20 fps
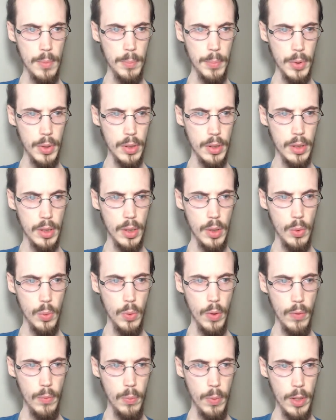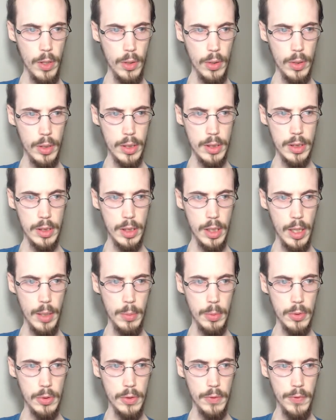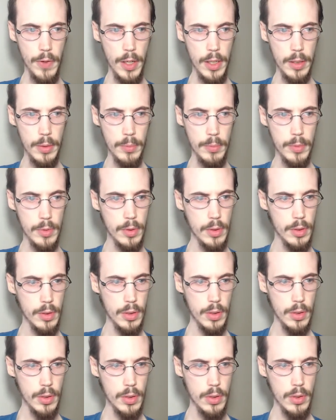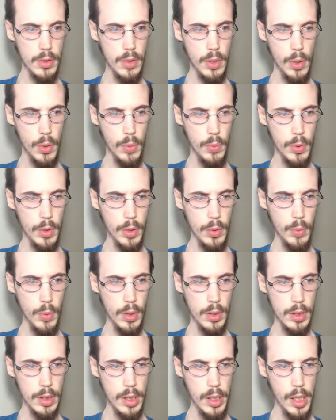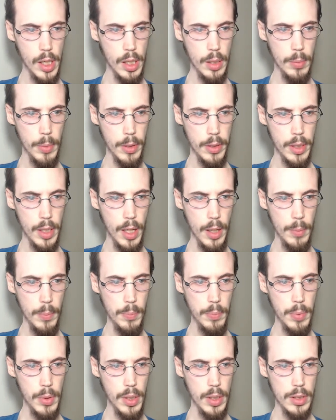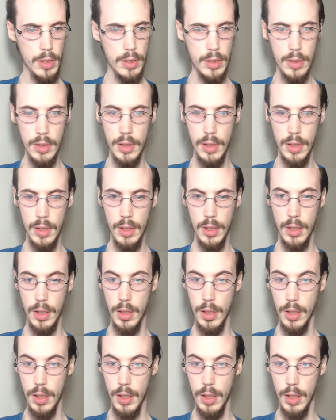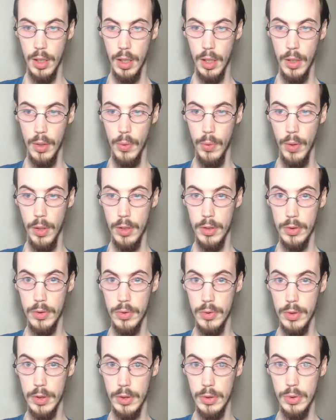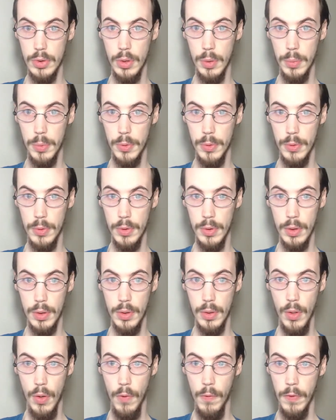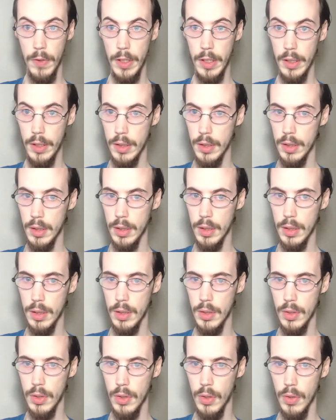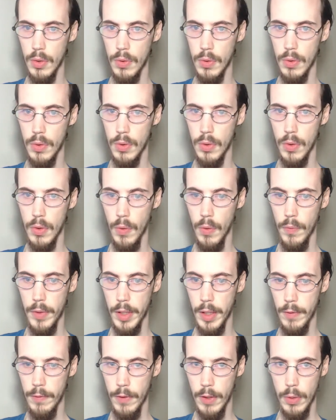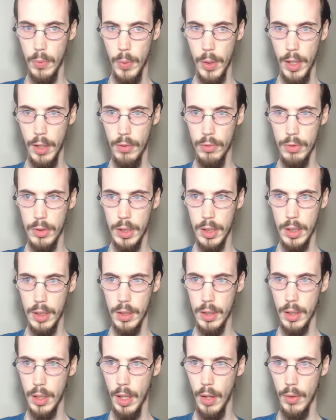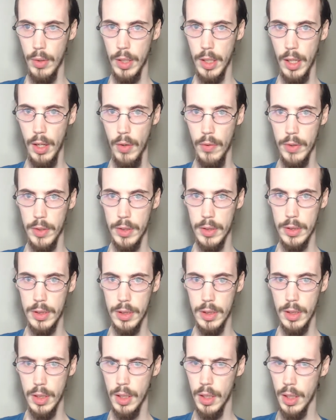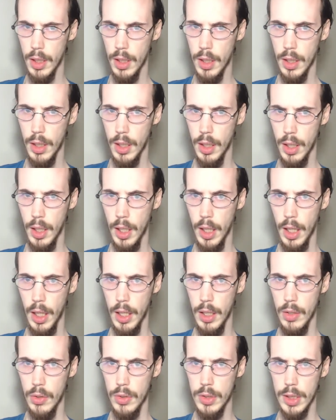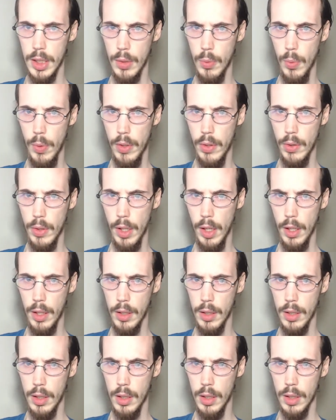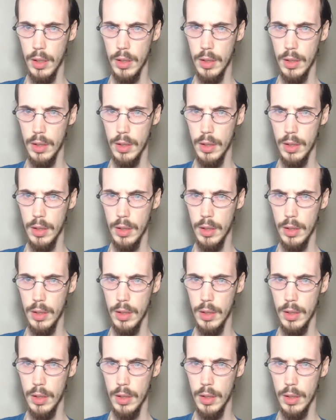but what if Weather isn't able to find him? Don't really want to think about that. But oh, Honest is in trouble. Hopefully, they find a way out how to get out of this. It looks like Weather got